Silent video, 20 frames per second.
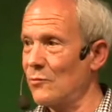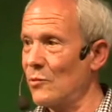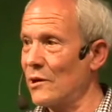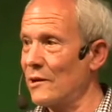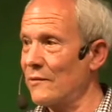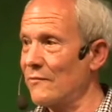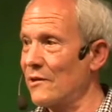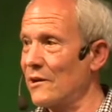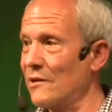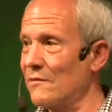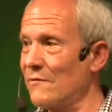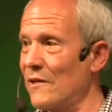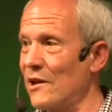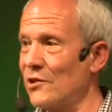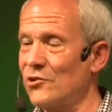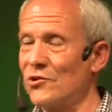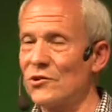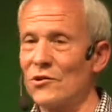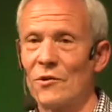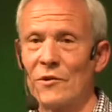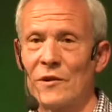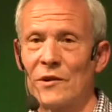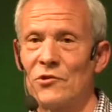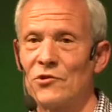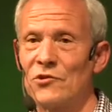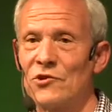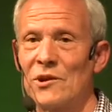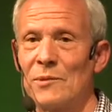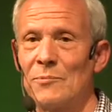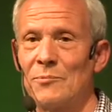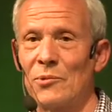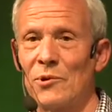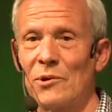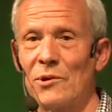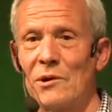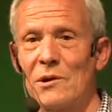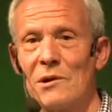one of conventional that's cheaper,